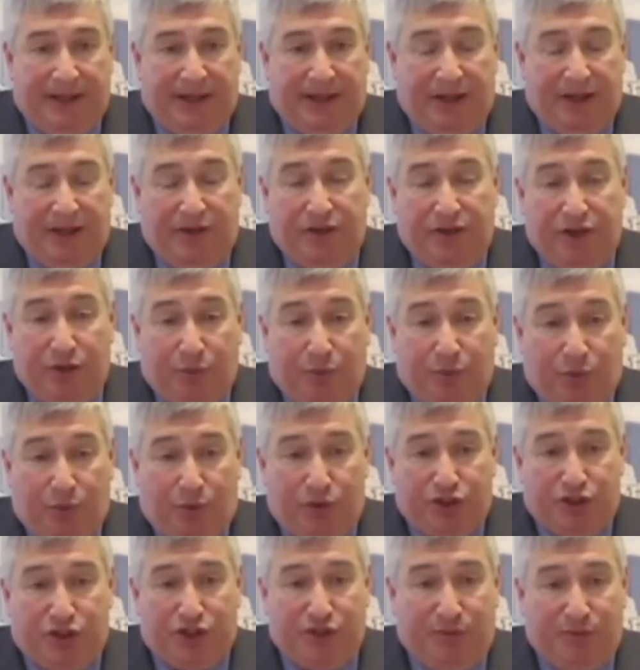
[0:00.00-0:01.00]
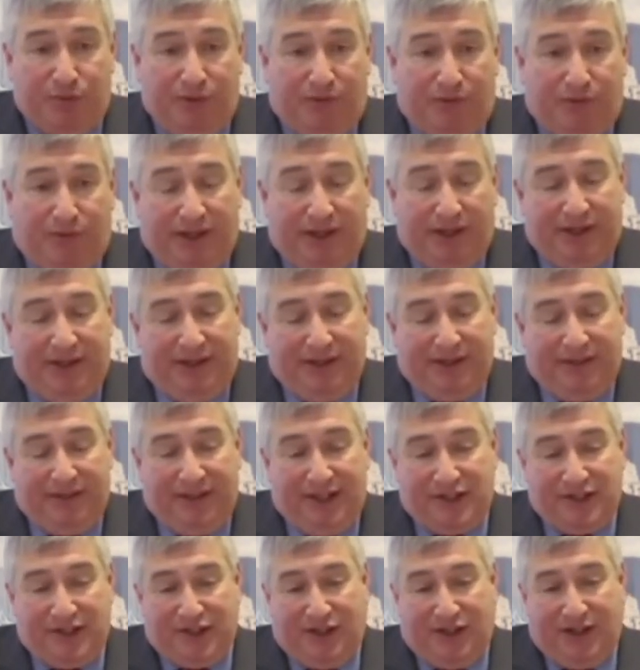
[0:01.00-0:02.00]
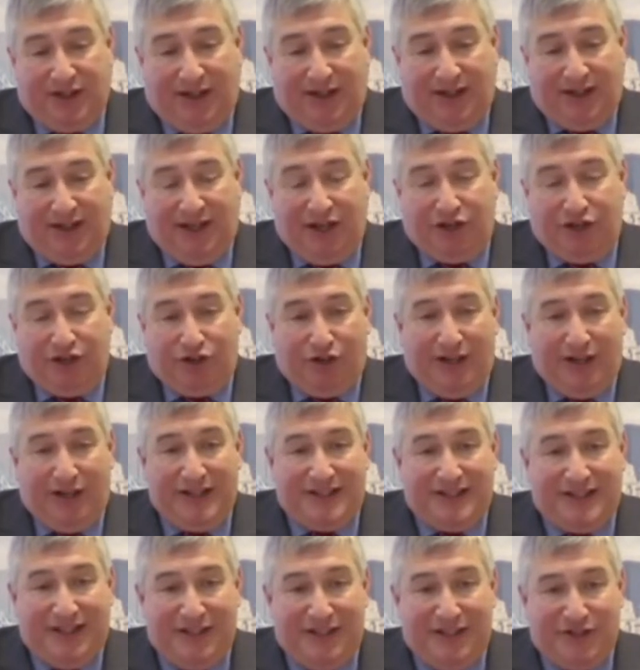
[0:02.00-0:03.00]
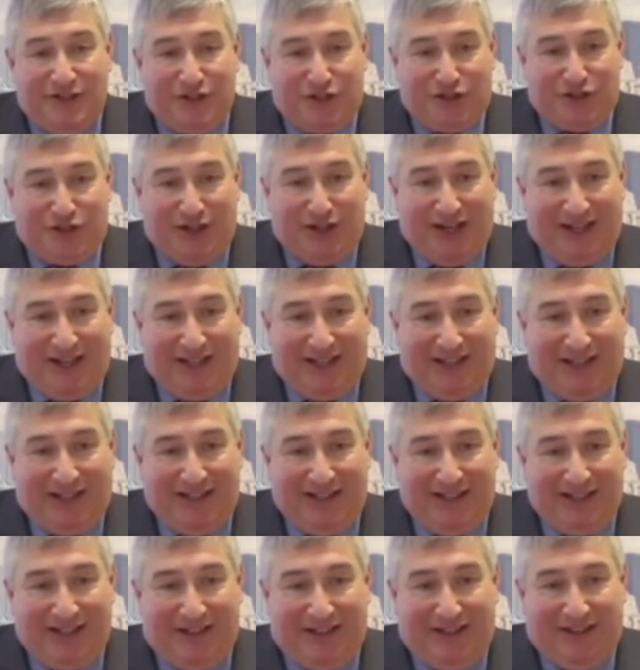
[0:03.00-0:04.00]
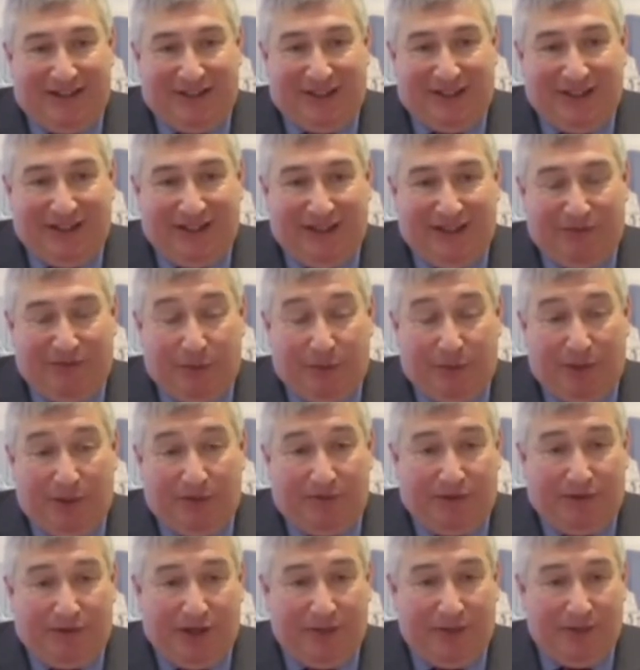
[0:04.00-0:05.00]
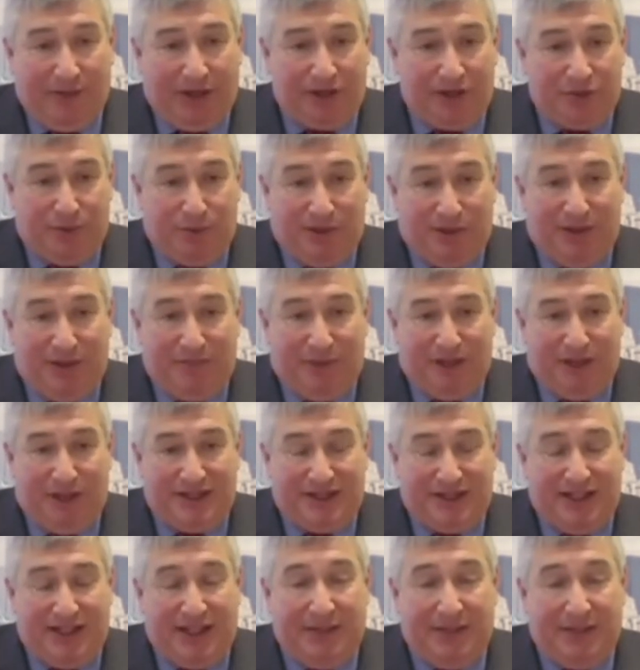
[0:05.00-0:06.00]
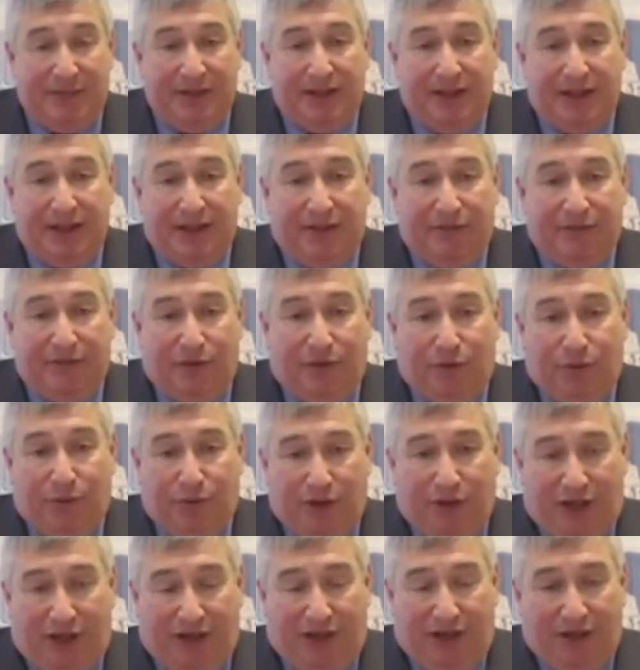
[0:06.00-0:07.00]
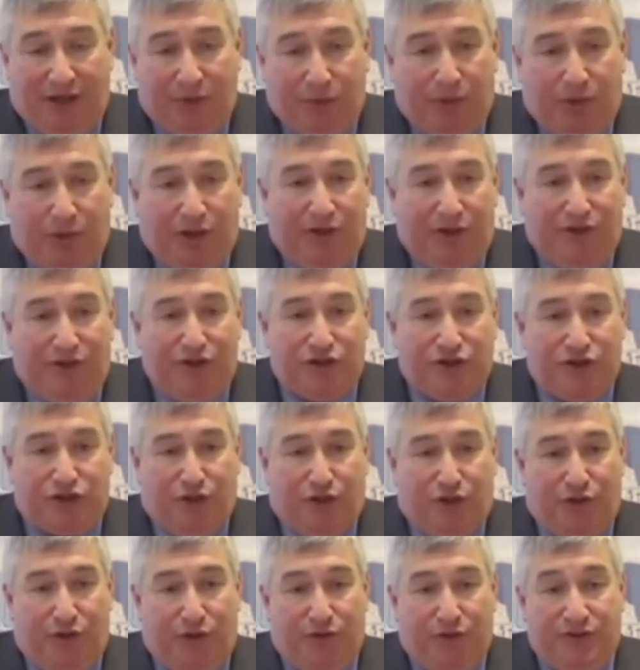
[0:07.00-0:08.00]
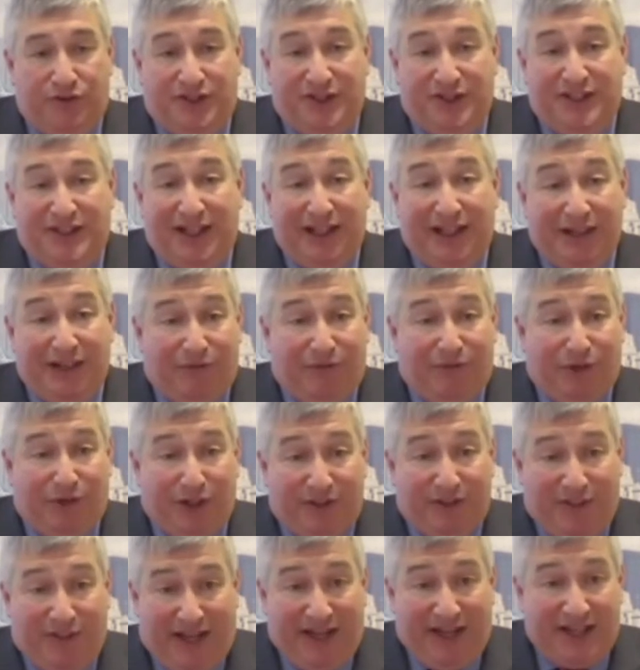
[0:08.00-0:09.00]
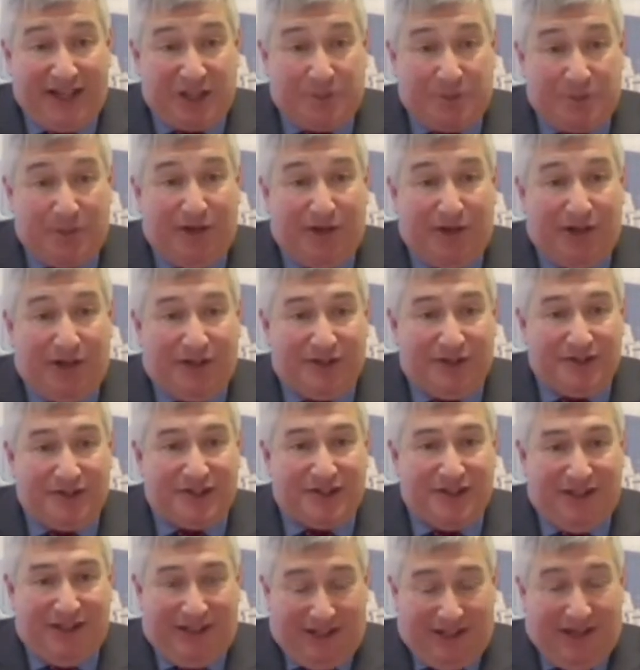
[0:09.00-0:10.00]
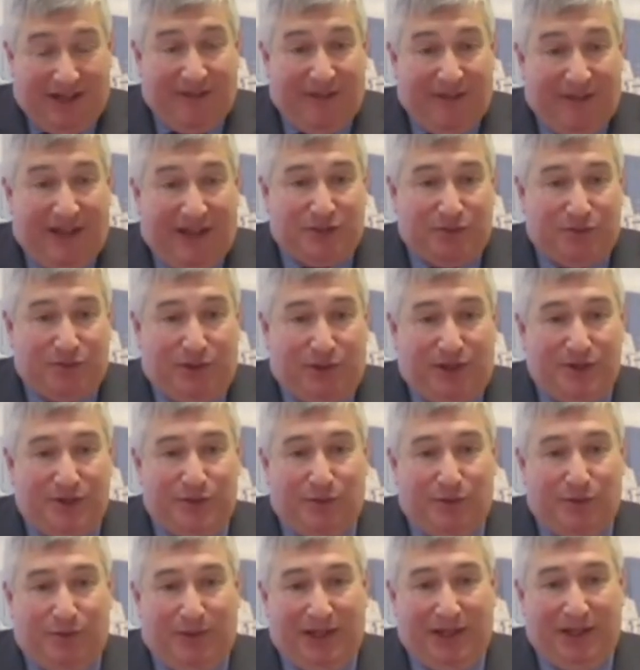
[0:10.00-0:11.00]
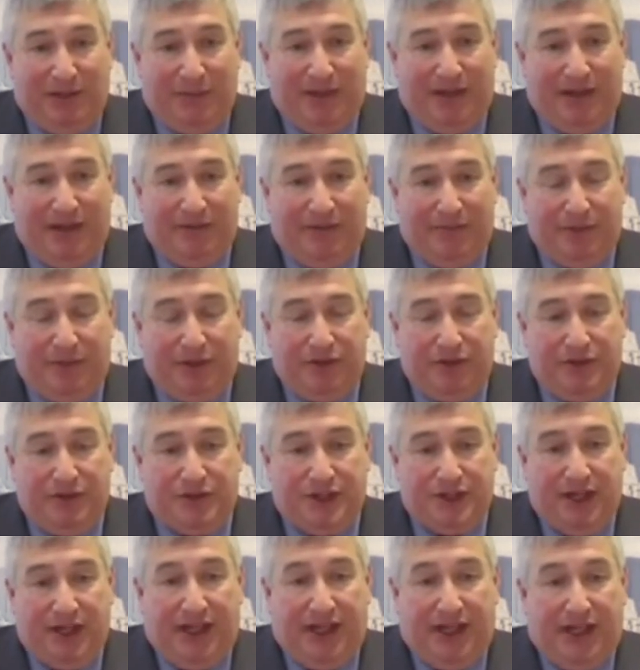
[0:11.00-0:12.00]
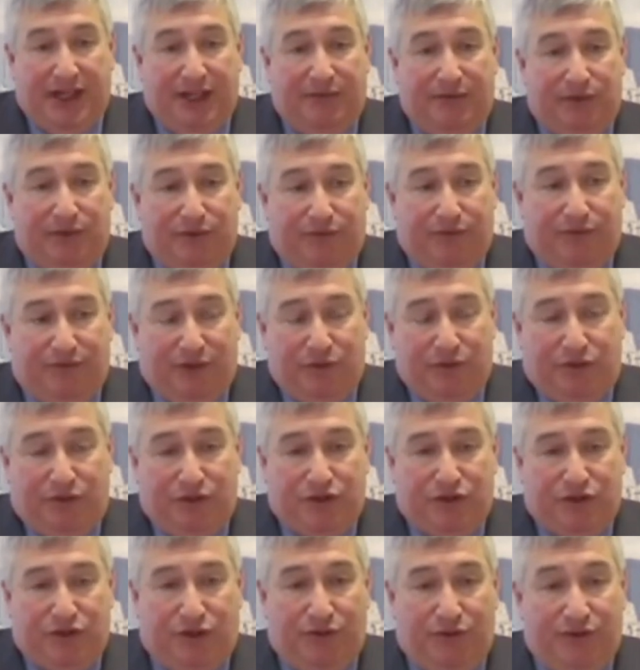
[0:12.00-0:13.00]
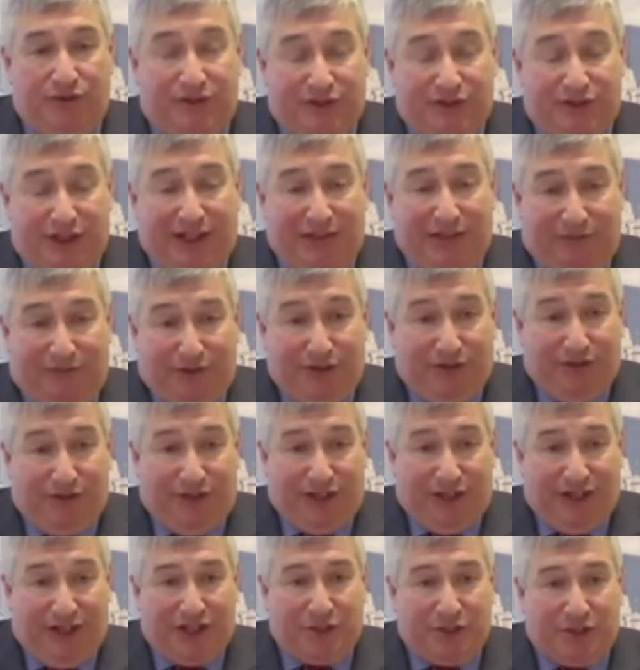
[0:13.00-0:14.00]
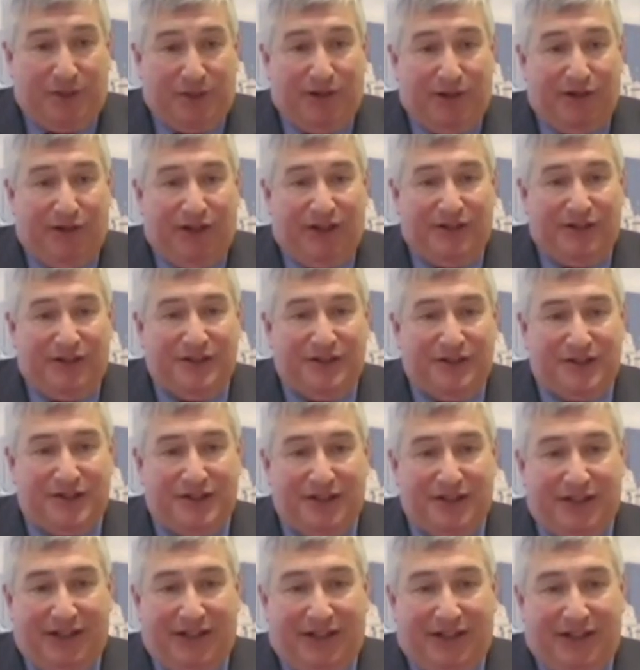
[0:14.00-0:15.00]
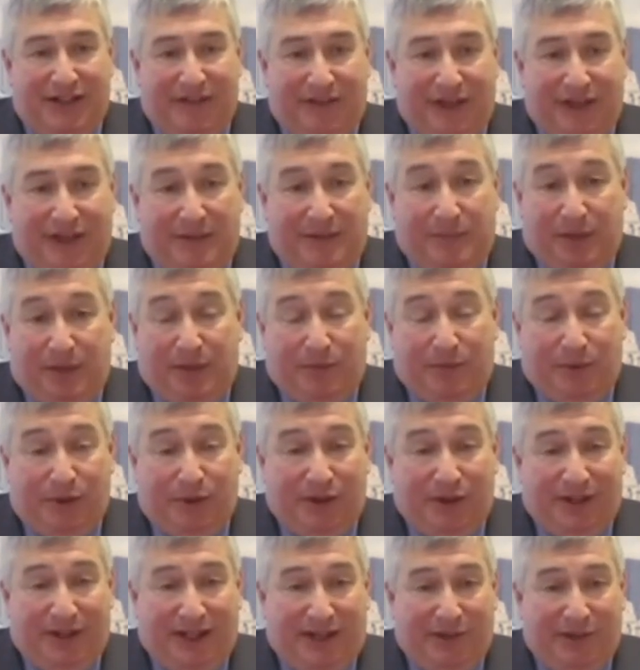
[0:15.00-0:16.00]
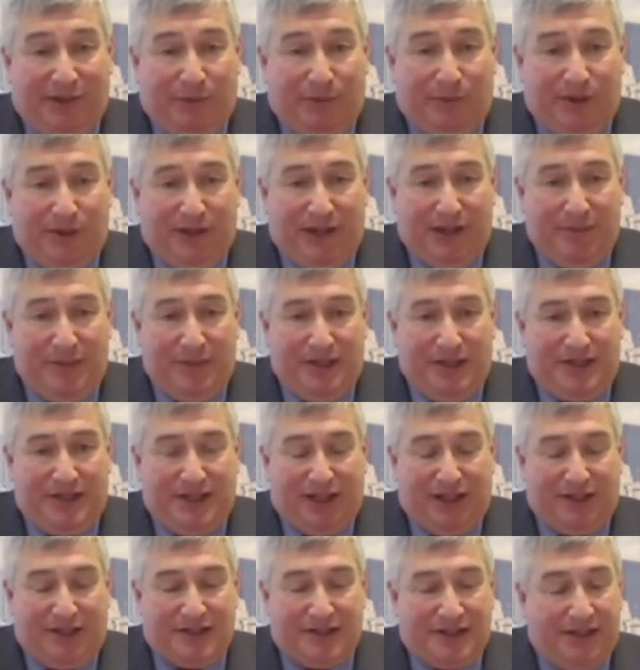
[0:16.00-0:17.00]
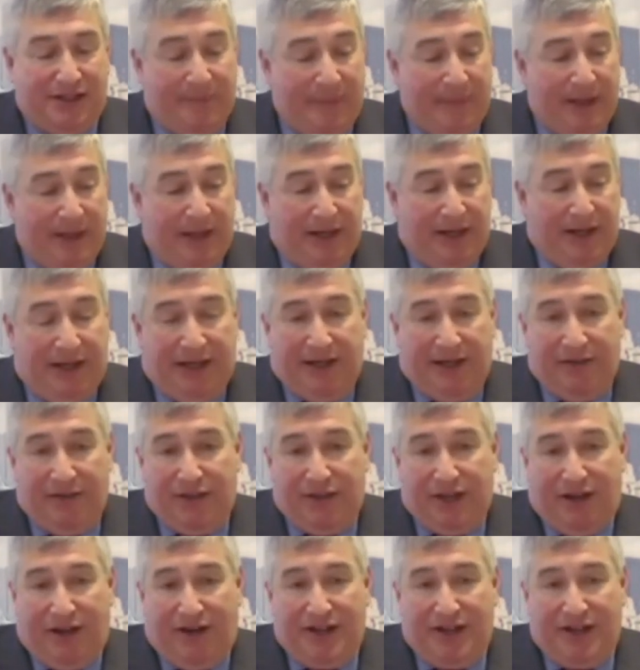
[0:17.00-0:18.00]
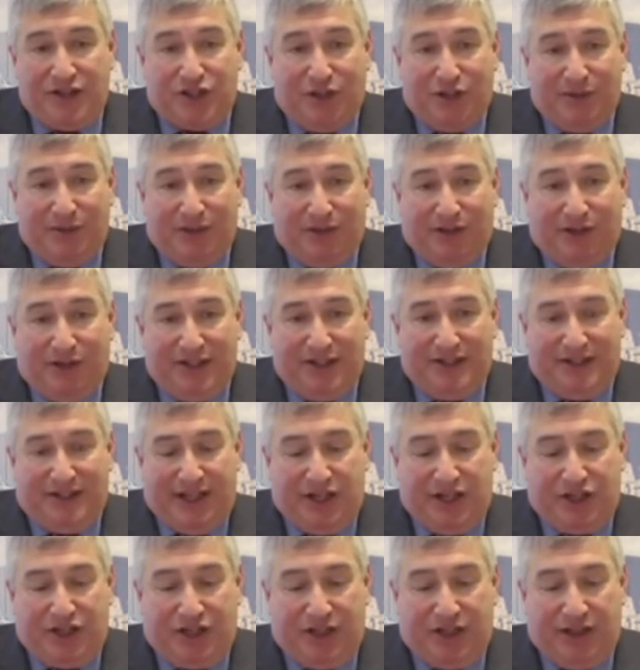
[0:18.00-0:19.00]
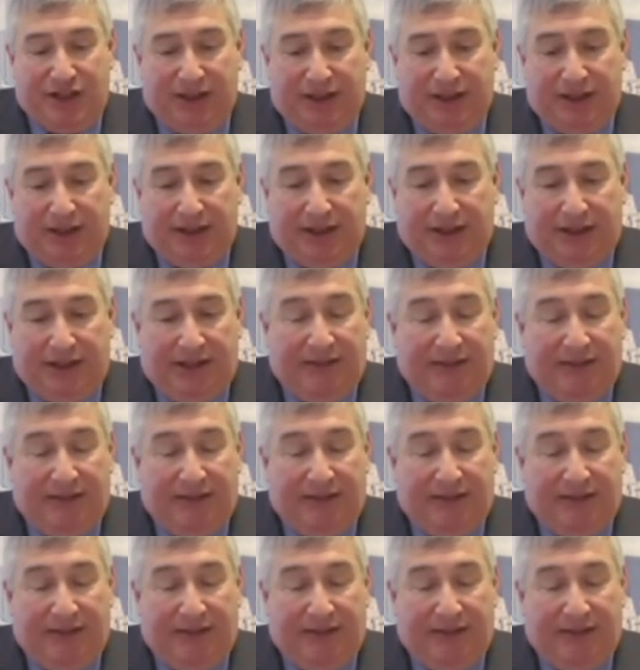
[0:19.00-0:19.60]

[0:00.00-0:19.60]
Uh, the awards that we've won, that's a, a great industry accolade, and I thank everyone very much within my team for all the hard work that's gone on to delivering that experience. And that's what it's all been about, because if you focus on delivering the experience, then people can get on with their meetings. Uh, the I S O accreditation,